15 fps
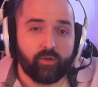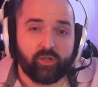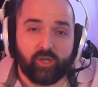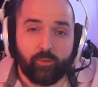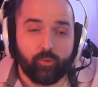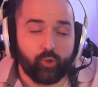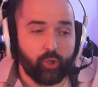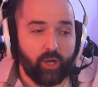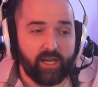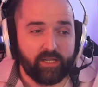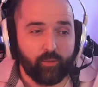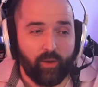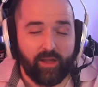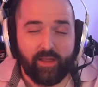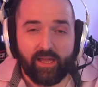some tracks
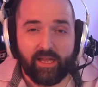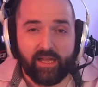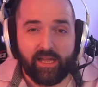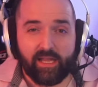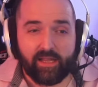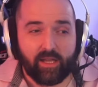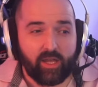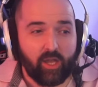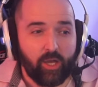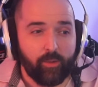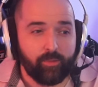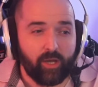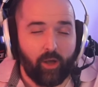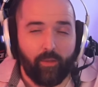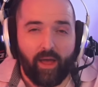where the
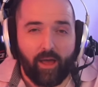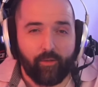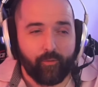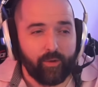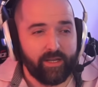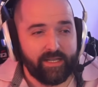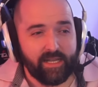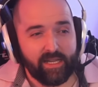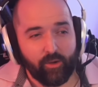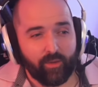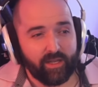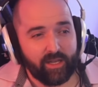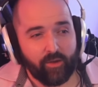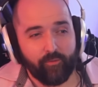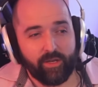curbs aren't that 3D, or
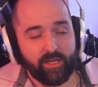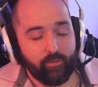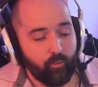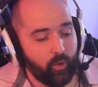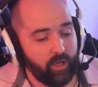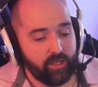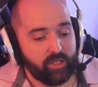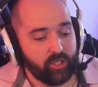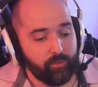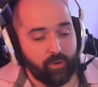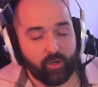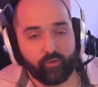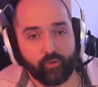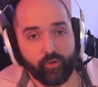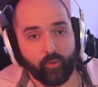they don't really work too
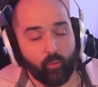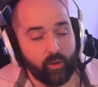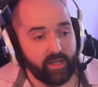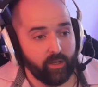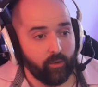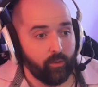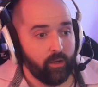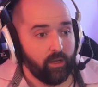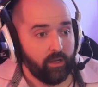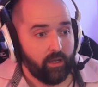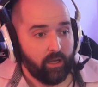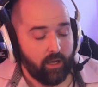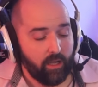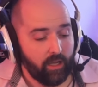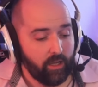much through the wheel,
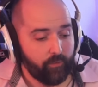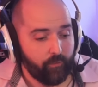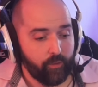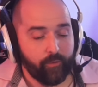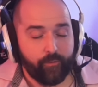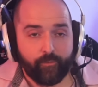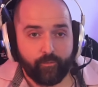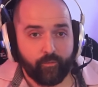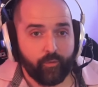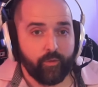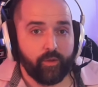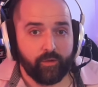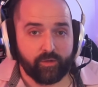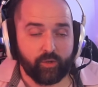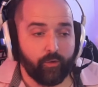through
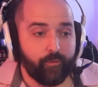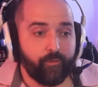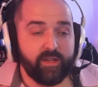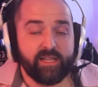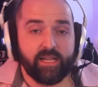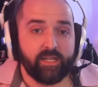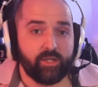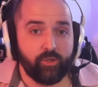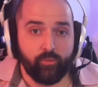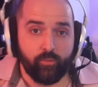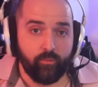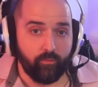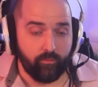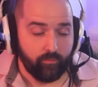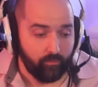the sort of physics,
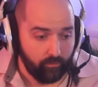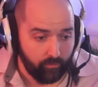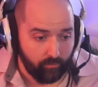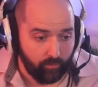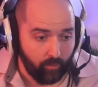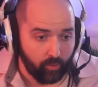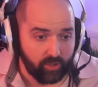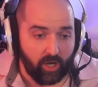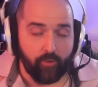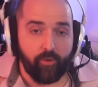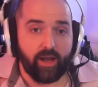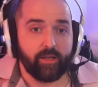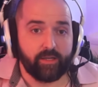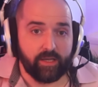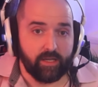more
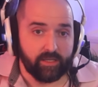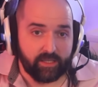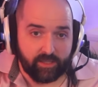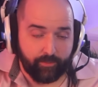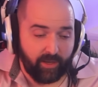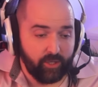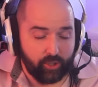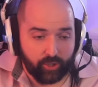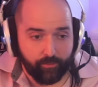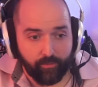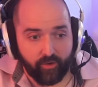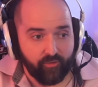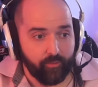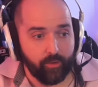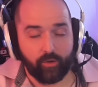direct suspension
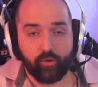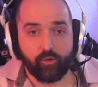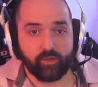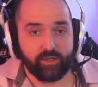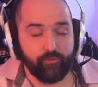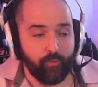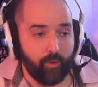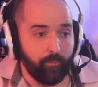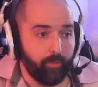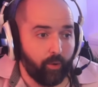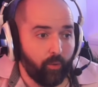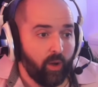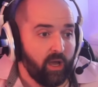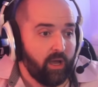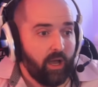movement causing
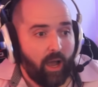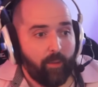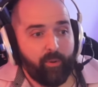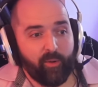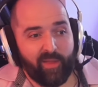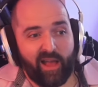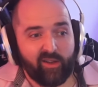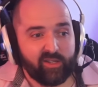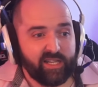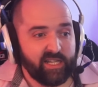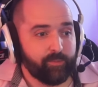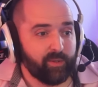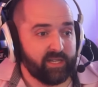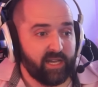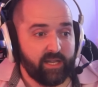rumble, I put that on
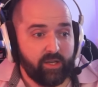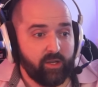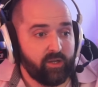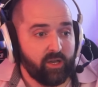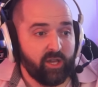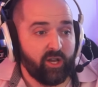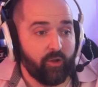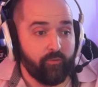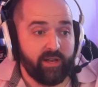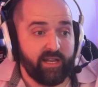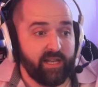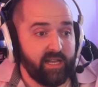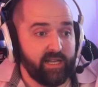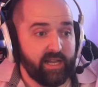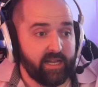6%. You don't really
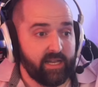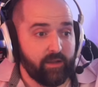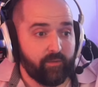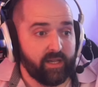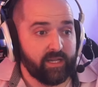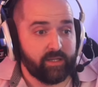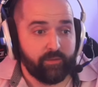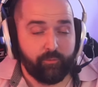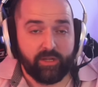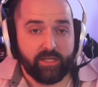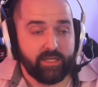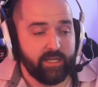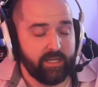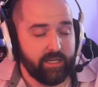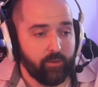need any of this with a
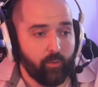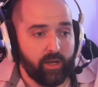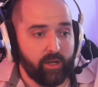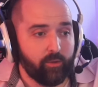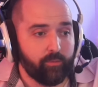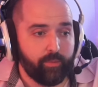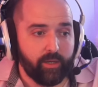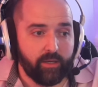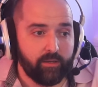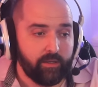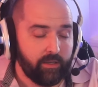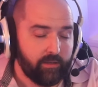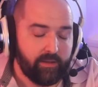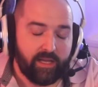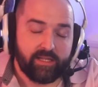DD wheel, but
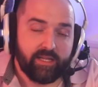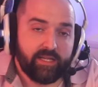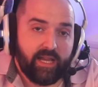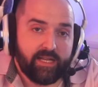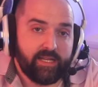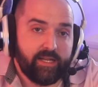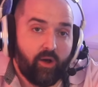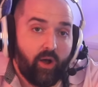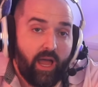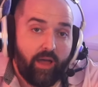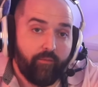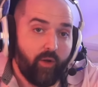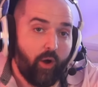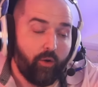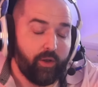that's a setting I
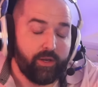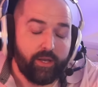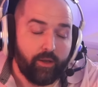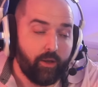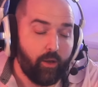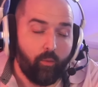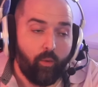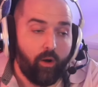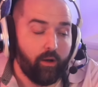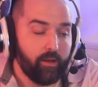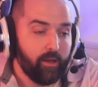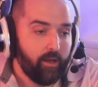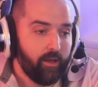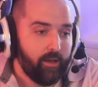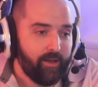have it on. I don't know why.
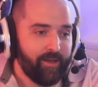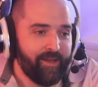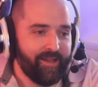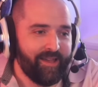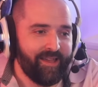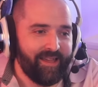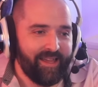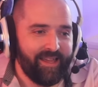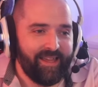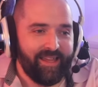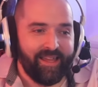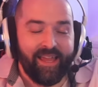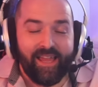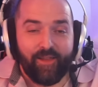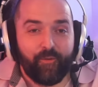
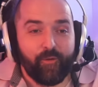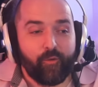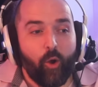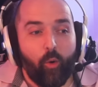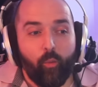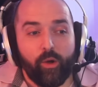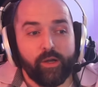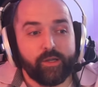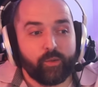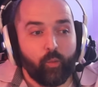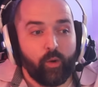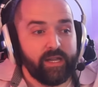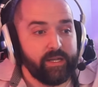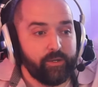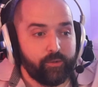If you've got worse
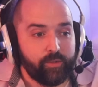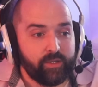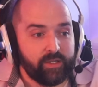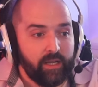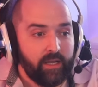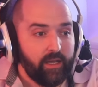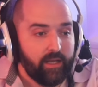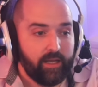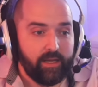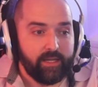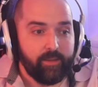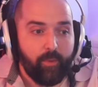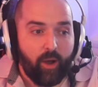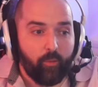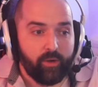wheels,
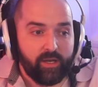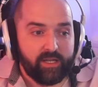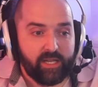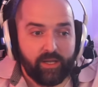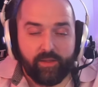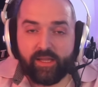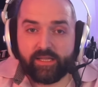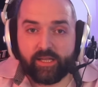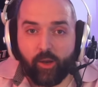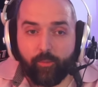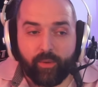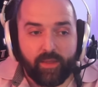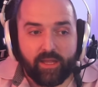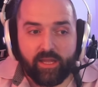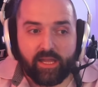you might want to turn this up,
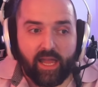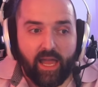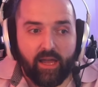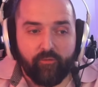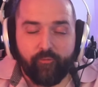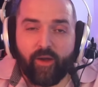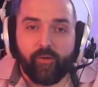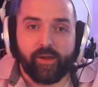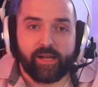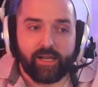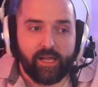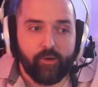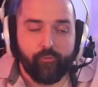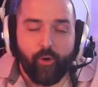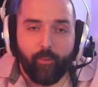and then you get a very
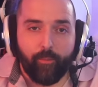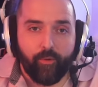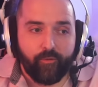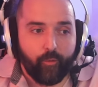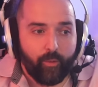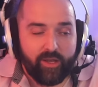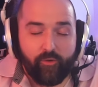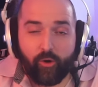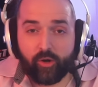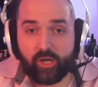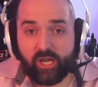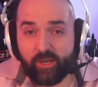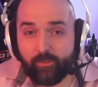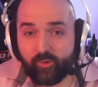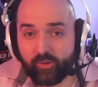clear rumble for when you're on
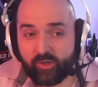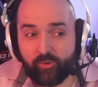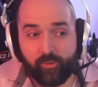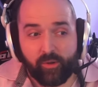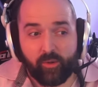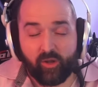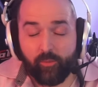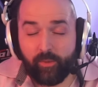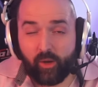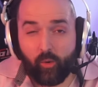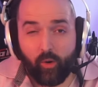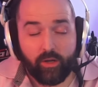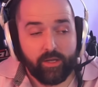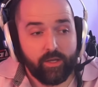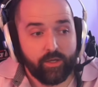curbs, which could be
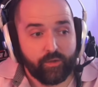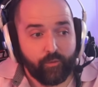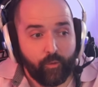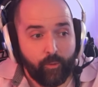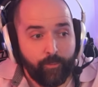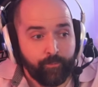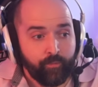quite useful.